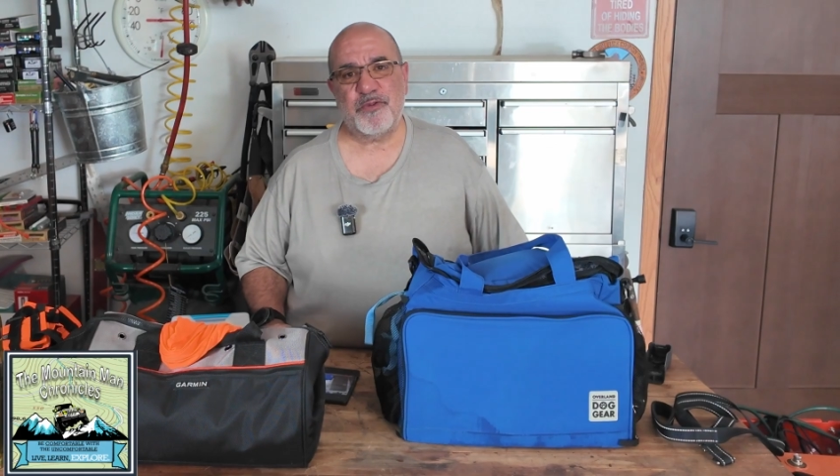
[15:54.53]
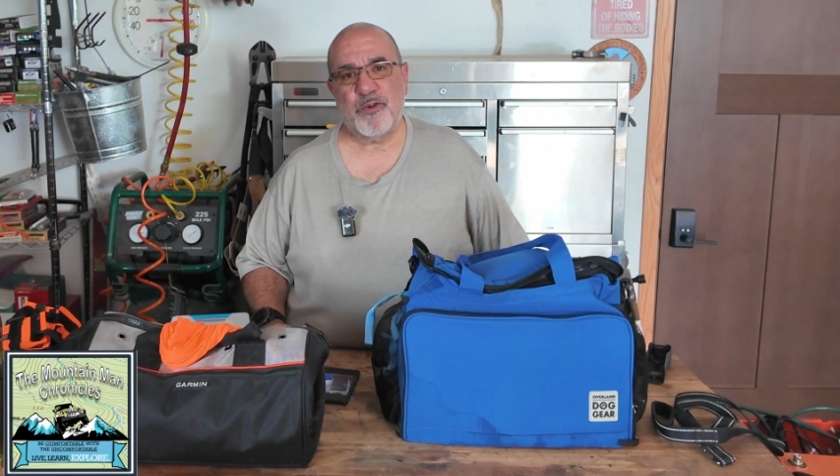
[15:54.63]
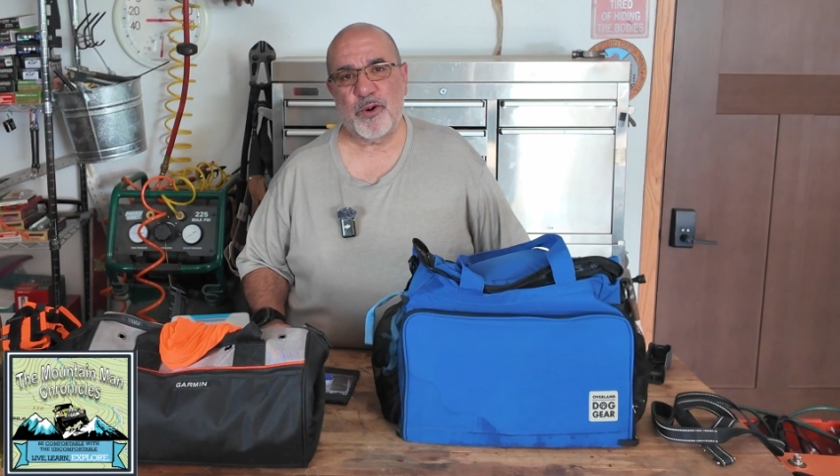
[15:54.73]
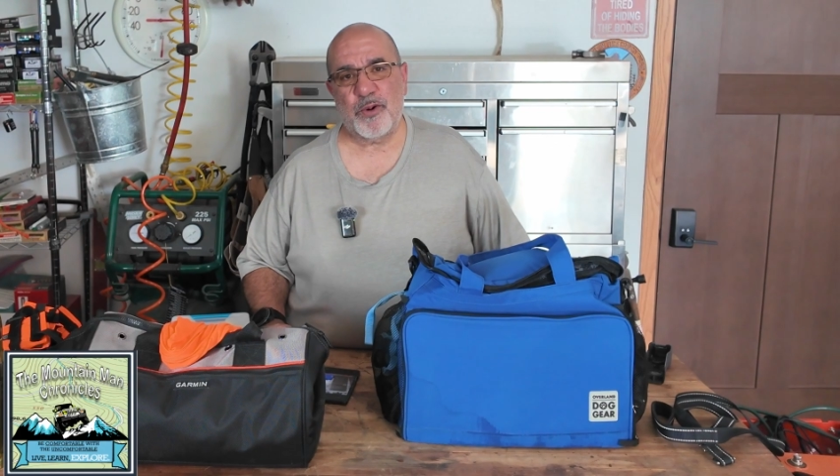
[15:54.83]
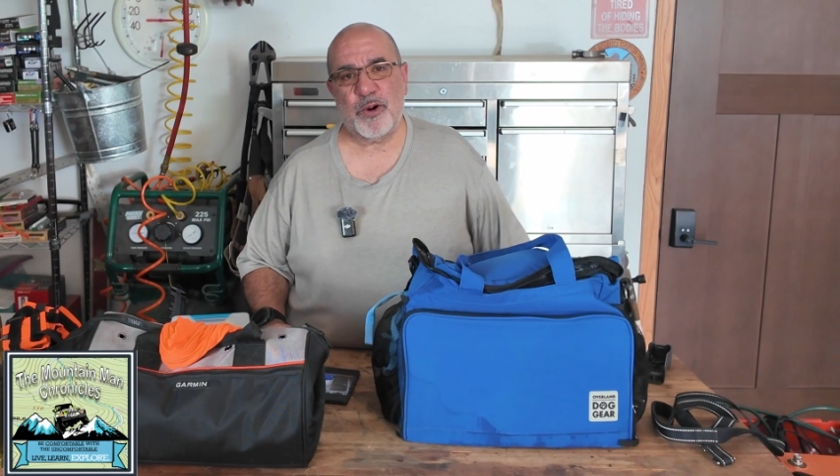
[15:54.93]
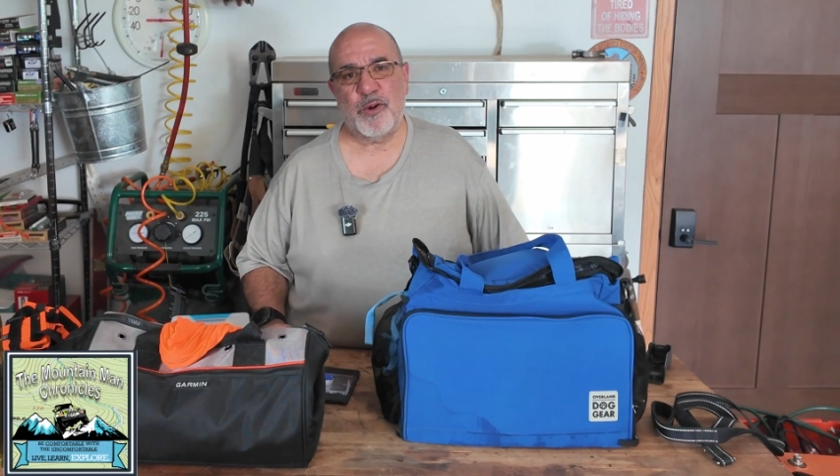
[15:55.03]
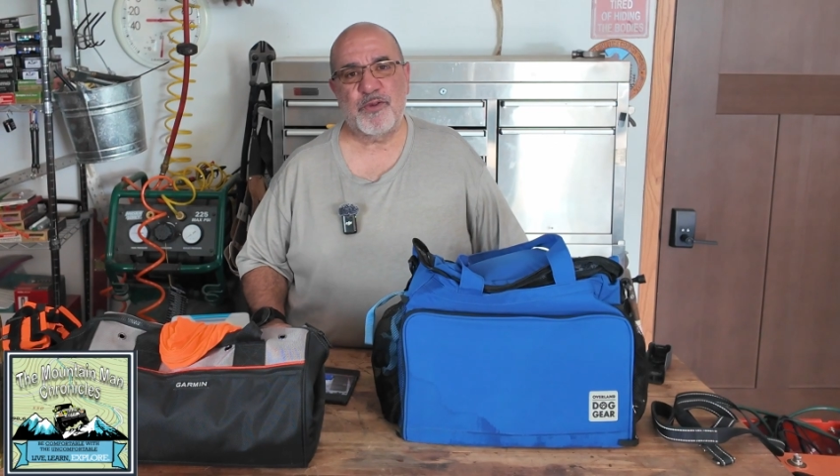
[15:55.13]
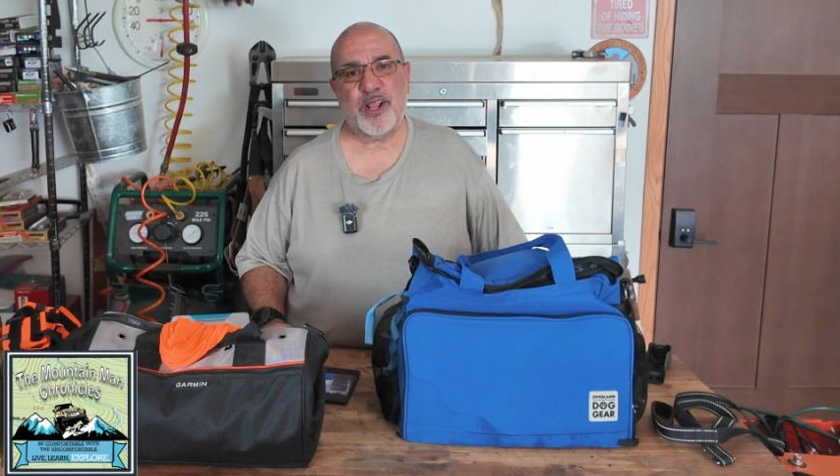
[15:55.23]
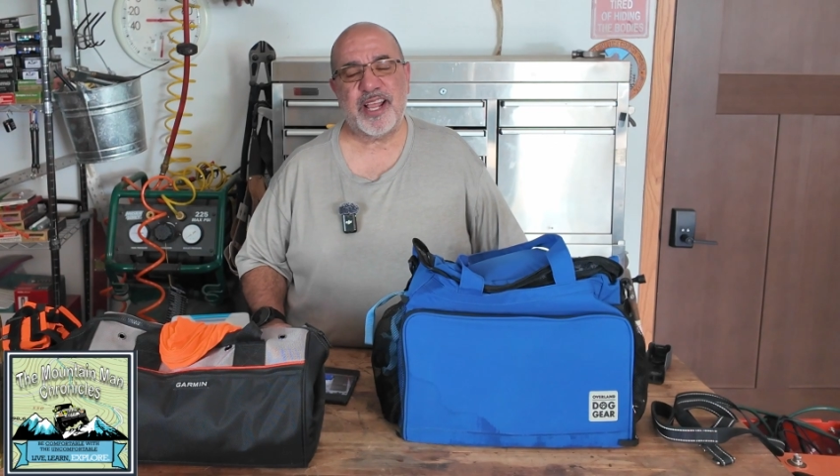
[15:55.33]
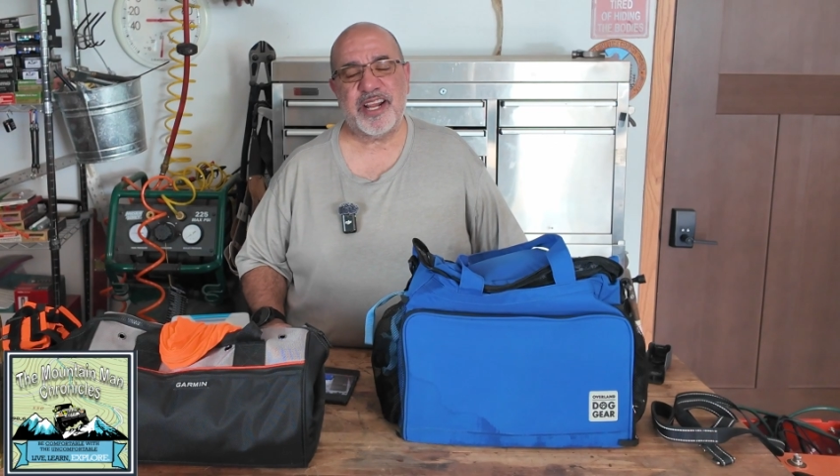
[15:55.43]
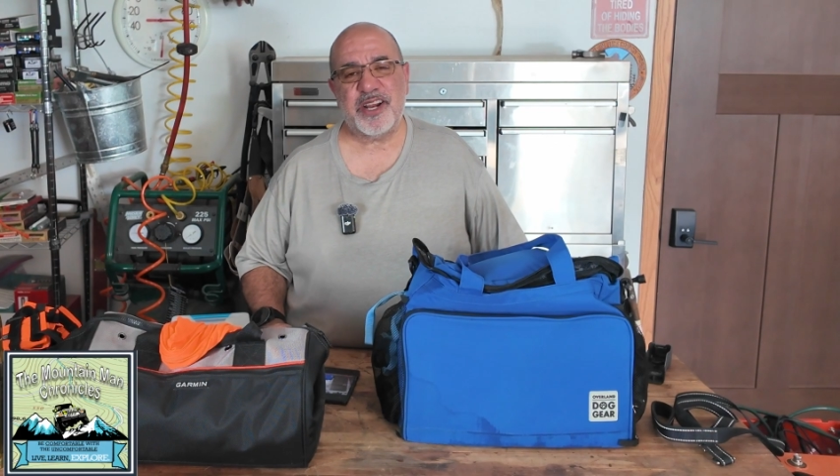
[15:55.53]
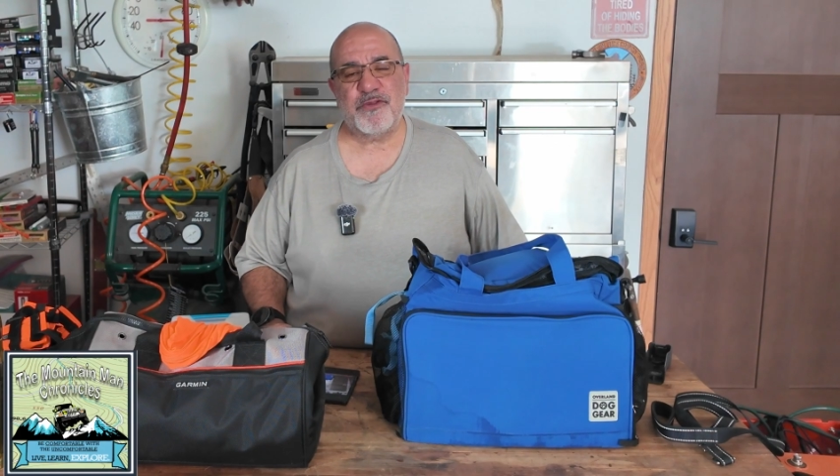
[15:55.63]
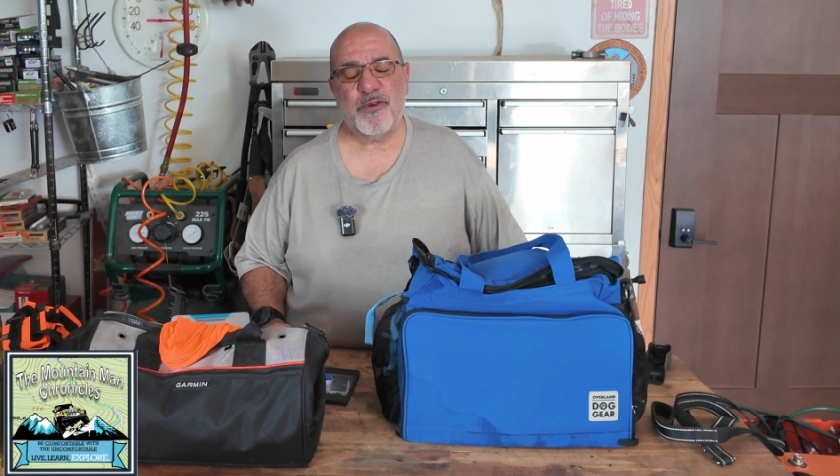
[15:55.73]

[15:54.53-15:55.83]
overlanding and